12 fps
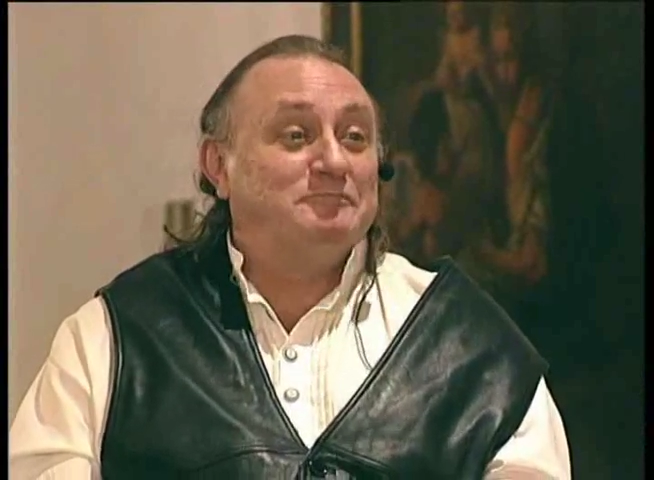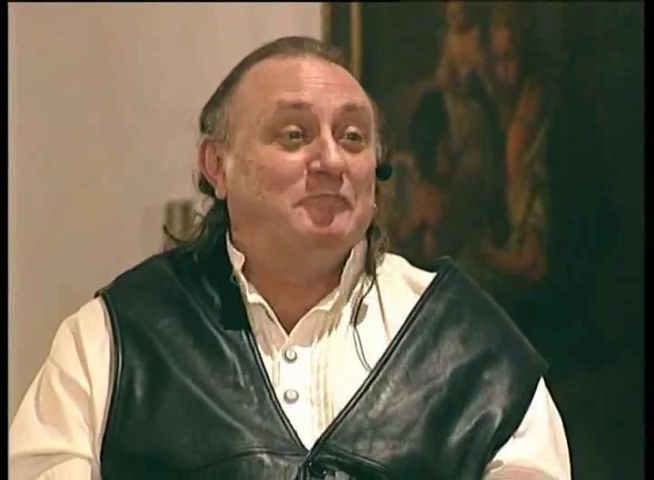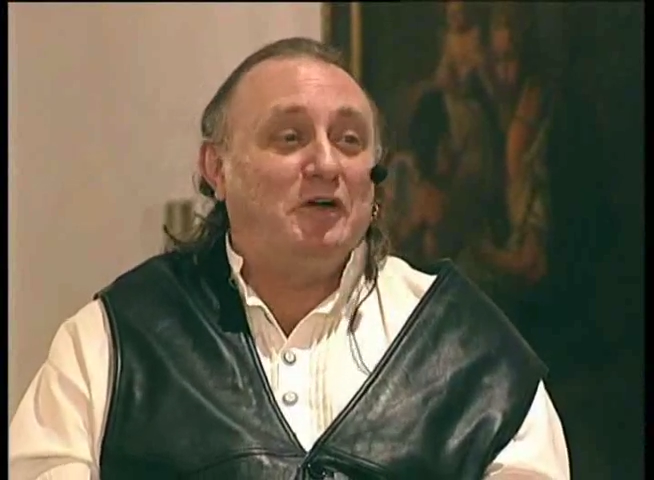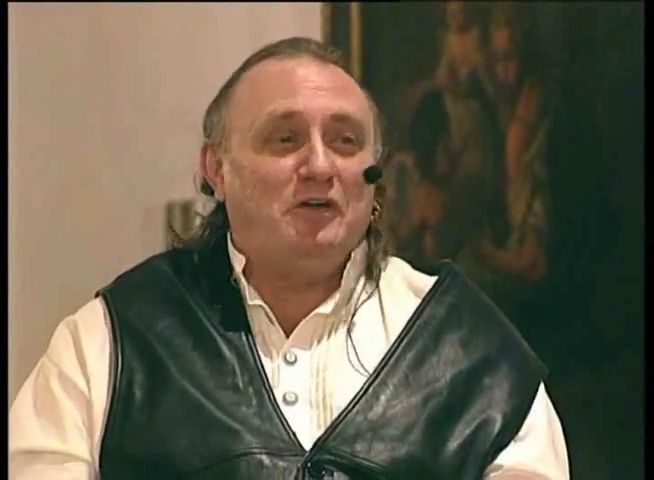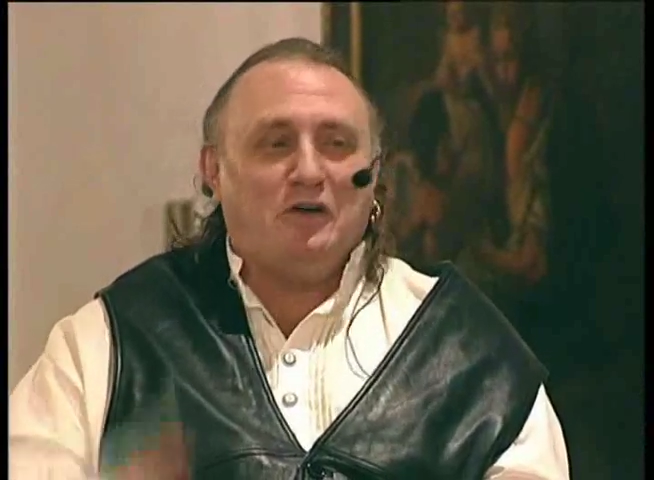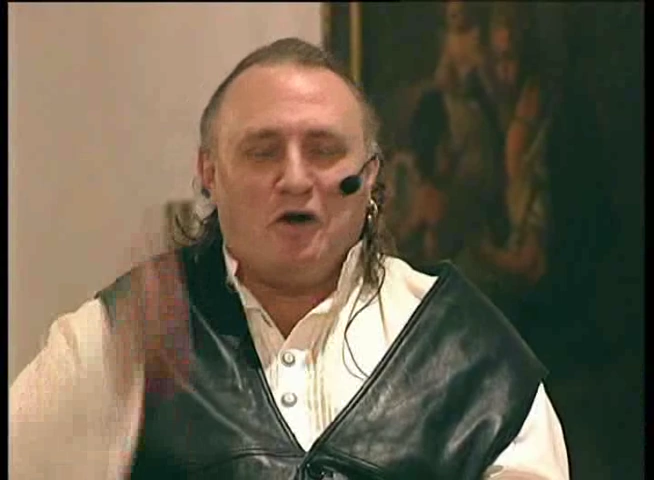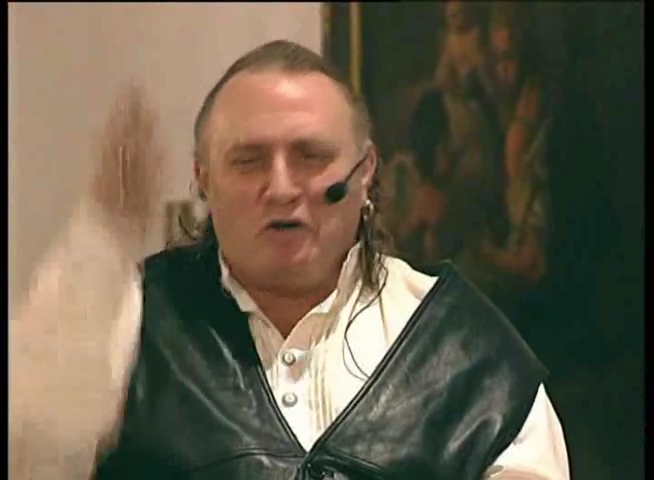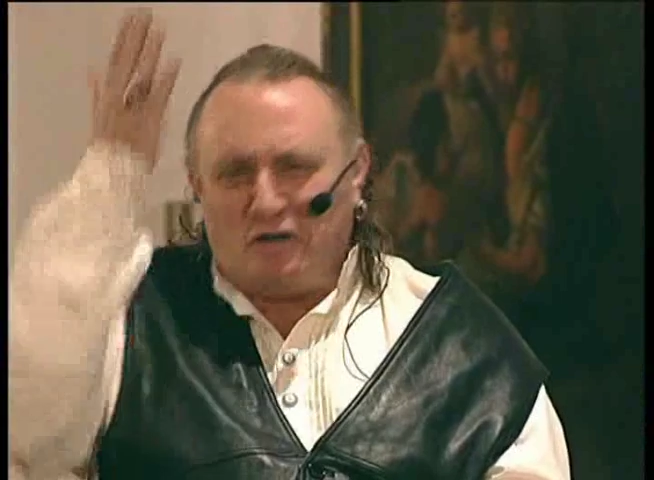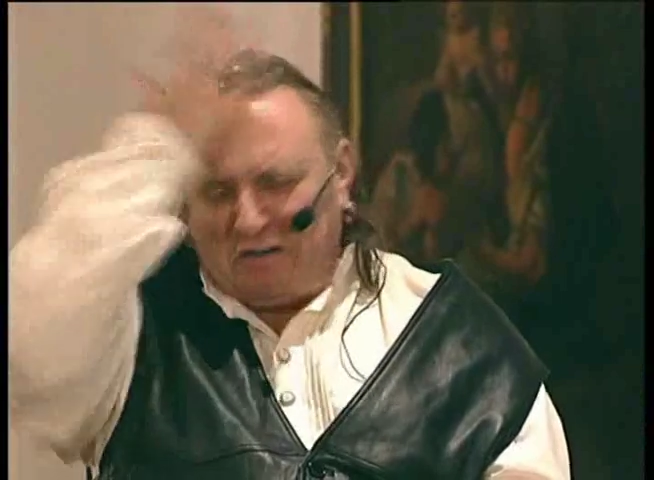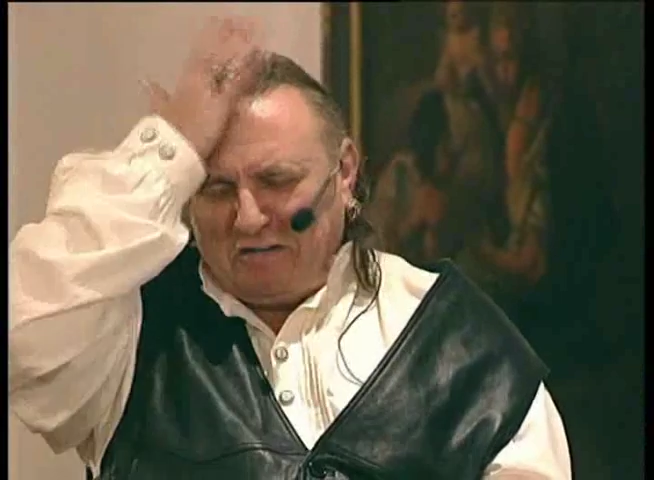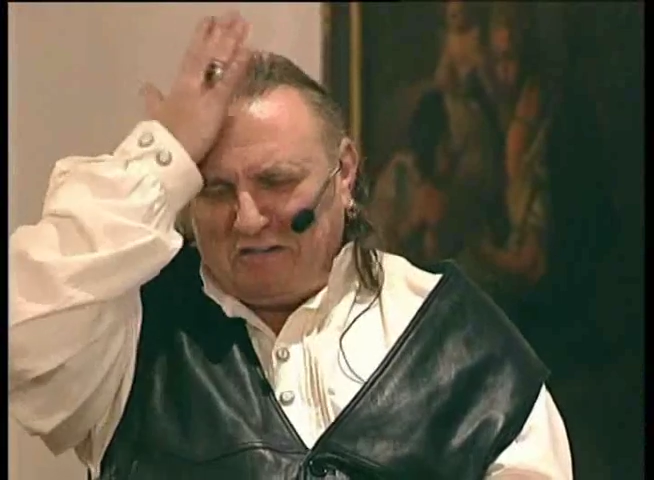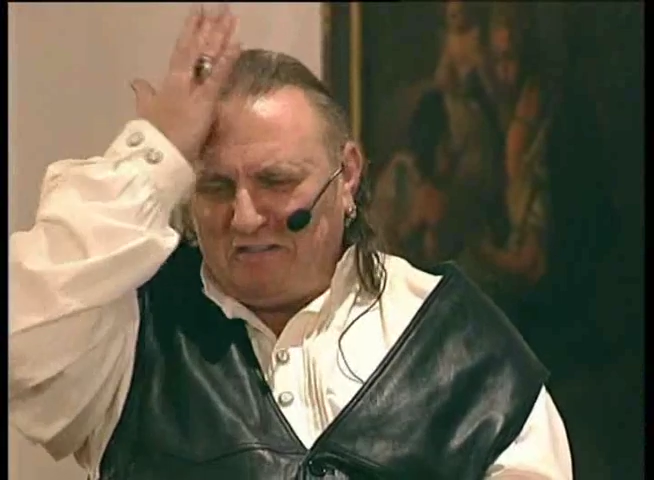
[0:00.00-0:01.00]
where you go,
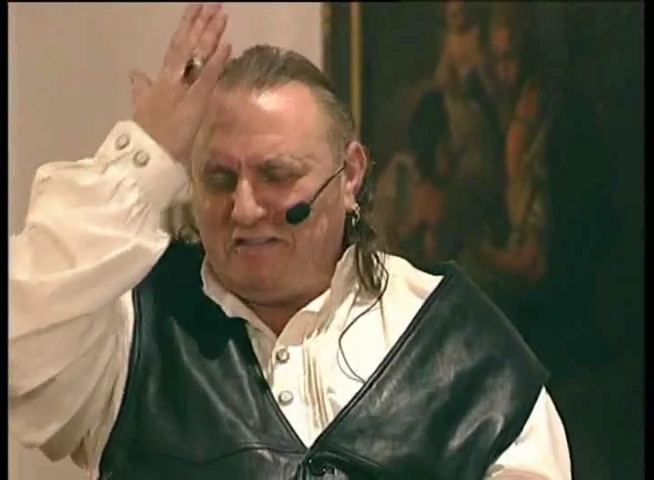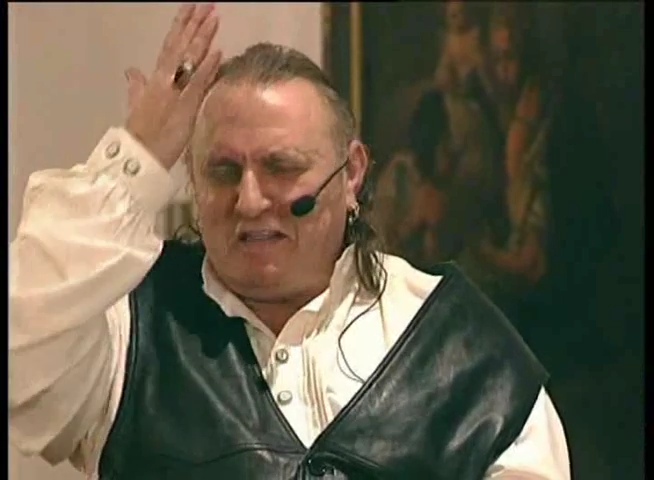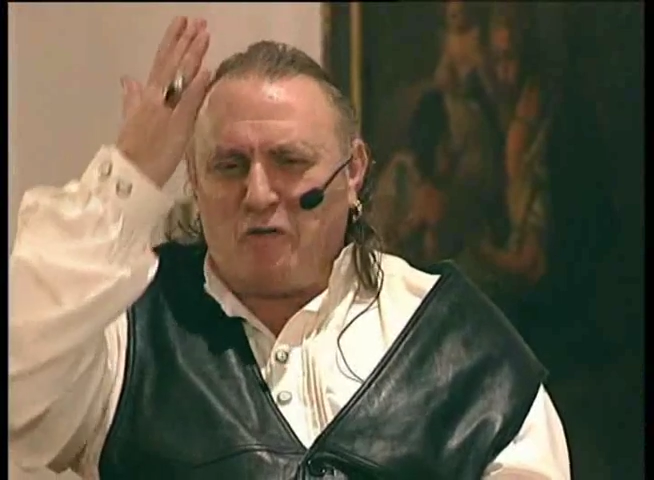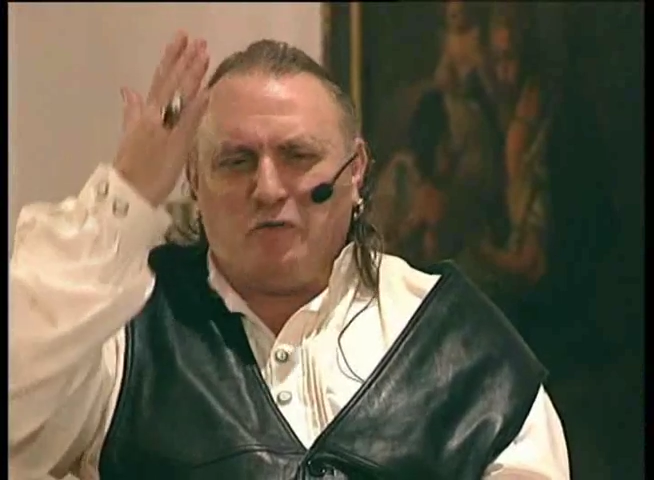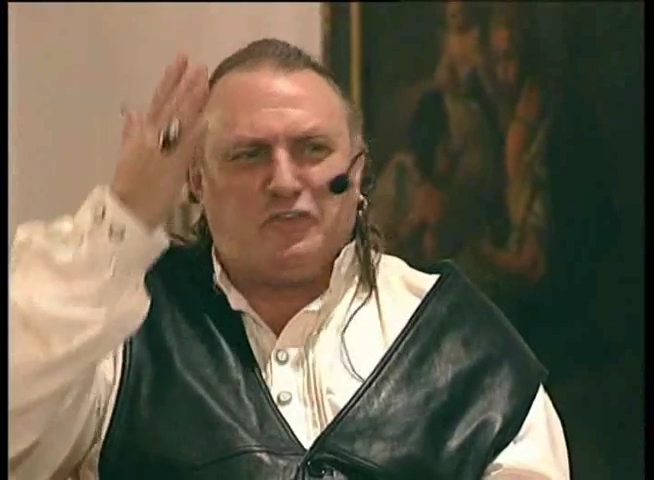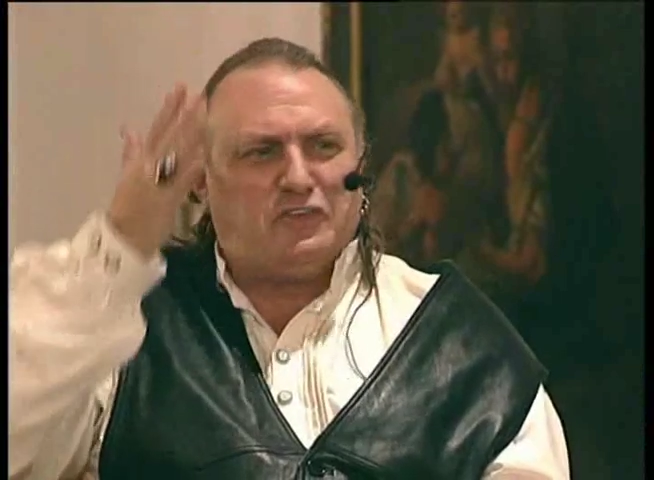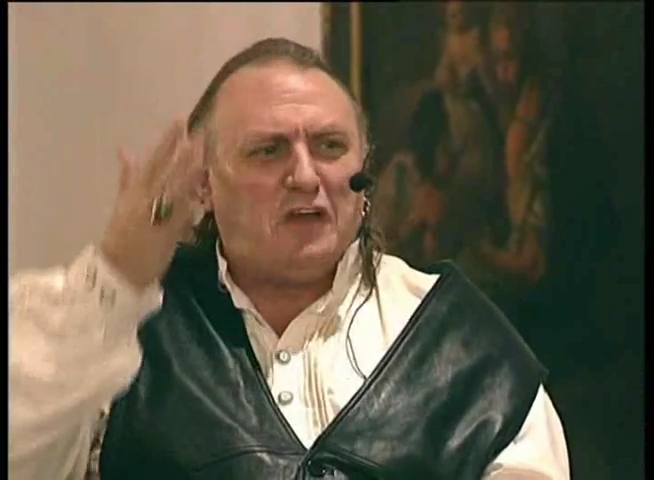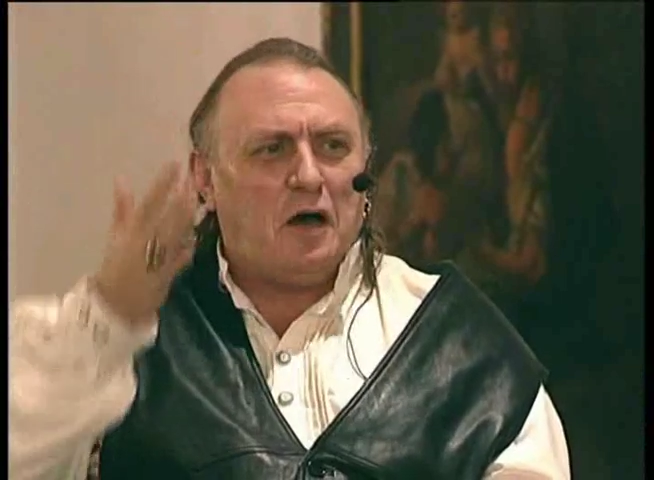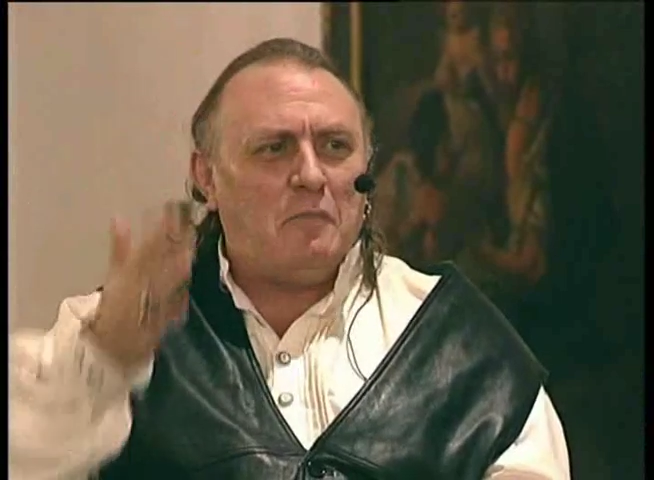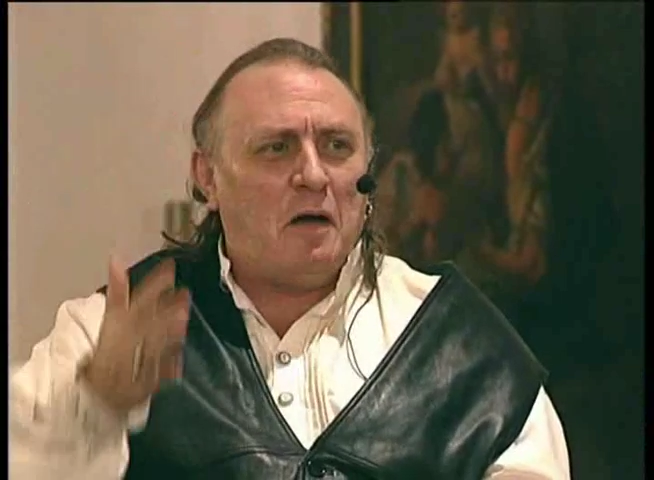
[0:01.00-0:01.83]
that was dumb,